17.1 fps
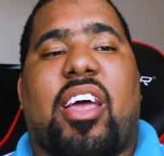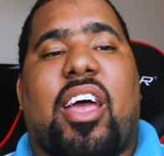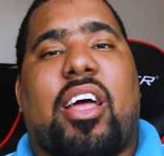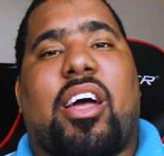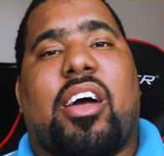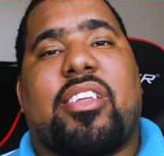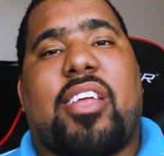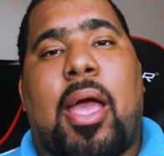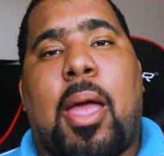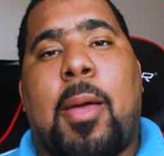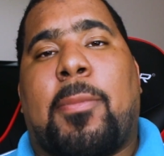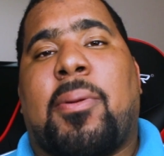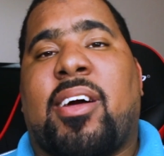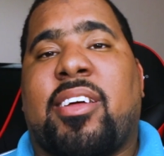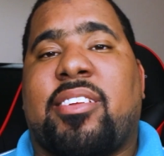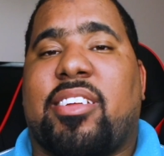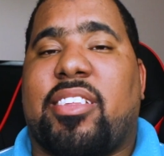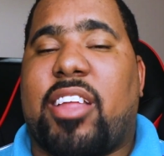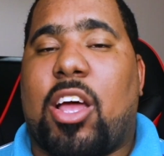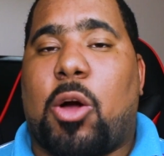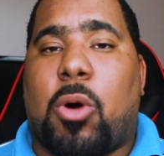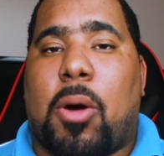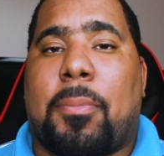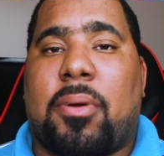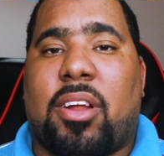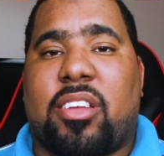the A Plus and
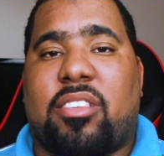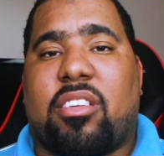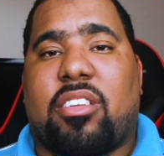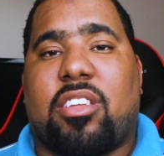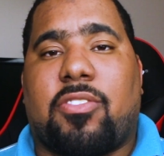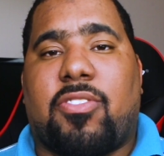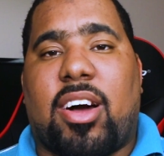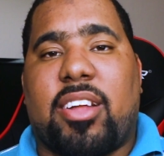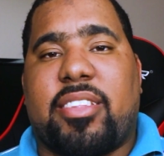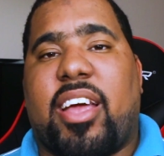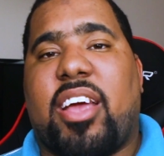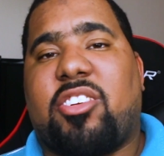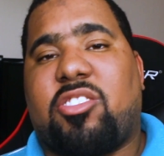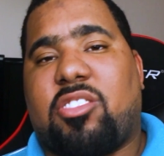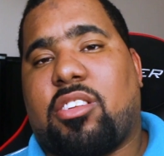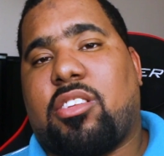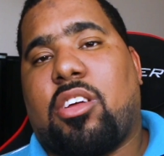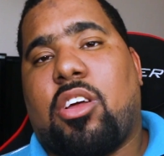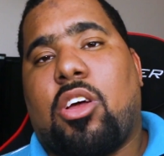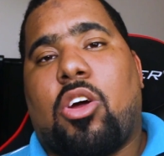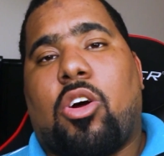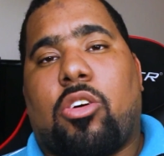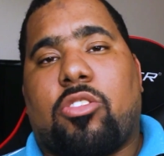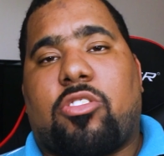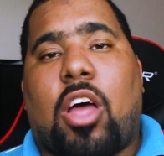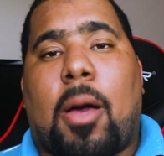Network Plus is a foundation
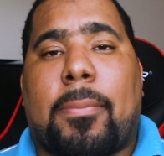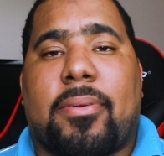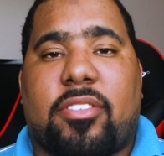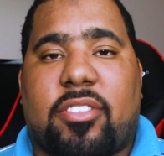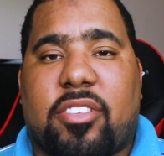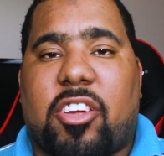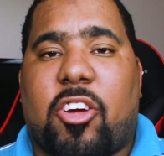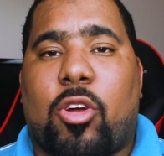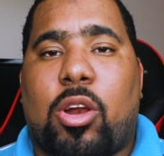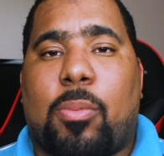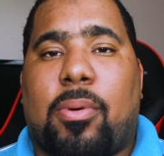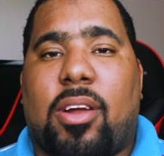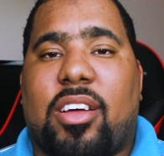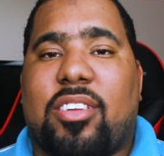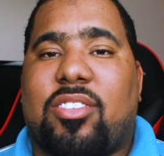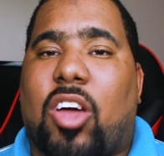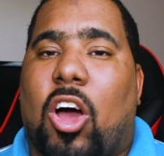on top of Security Plus,